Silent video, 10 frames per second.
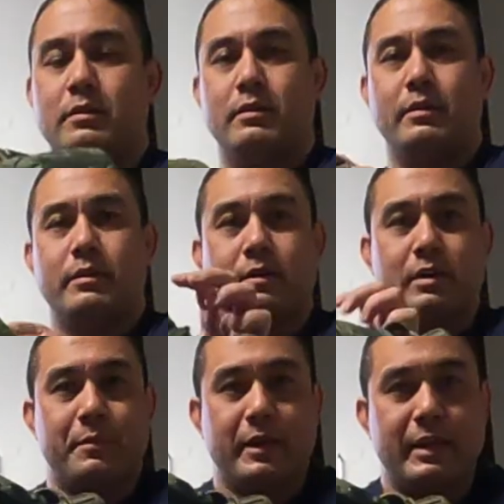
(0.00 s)
Look at there, I
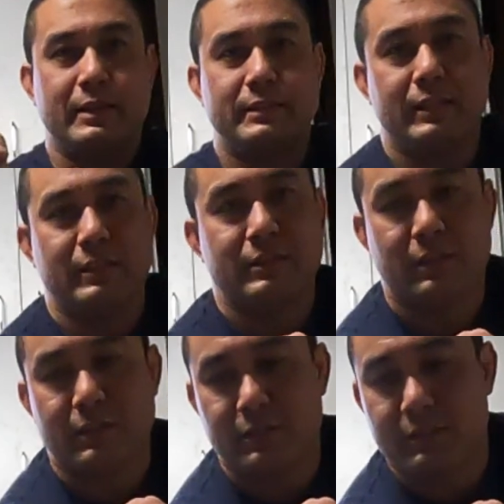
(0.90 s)
got my canteens
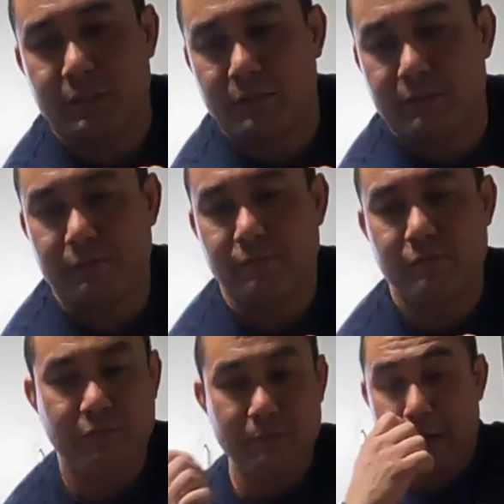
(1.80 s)
on there still
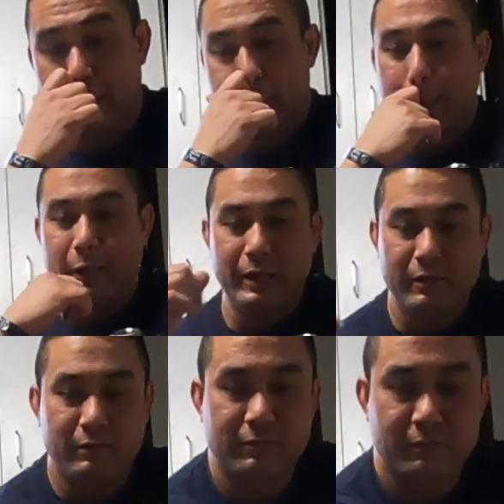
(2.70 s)
from back in the
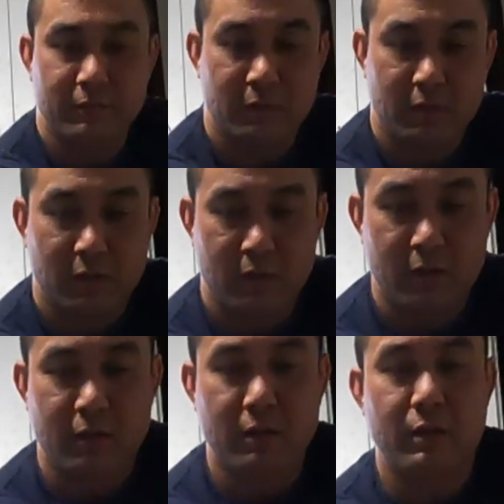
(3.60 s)
day.
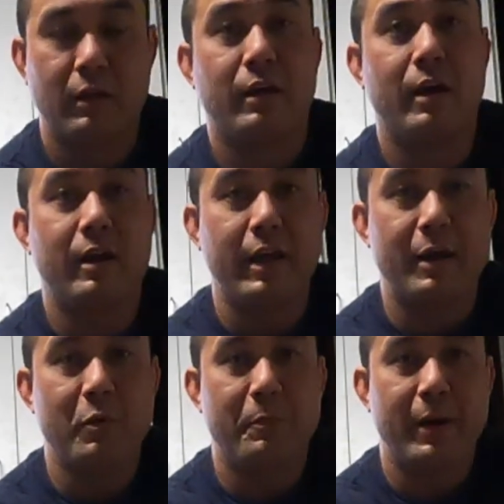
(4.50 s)
I got an
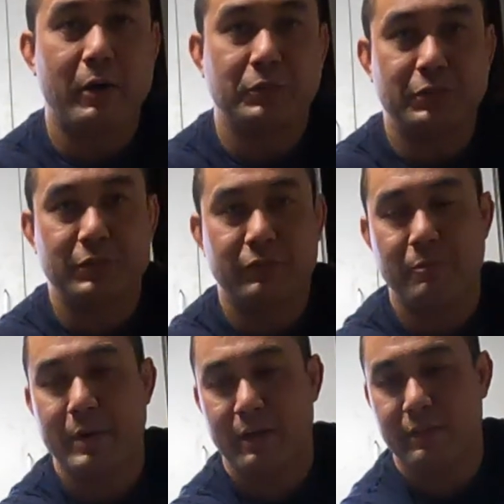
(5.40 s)
ammo pouch
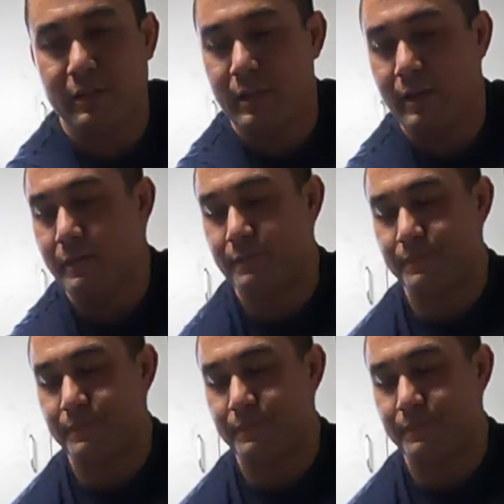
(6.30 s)
from back in the day.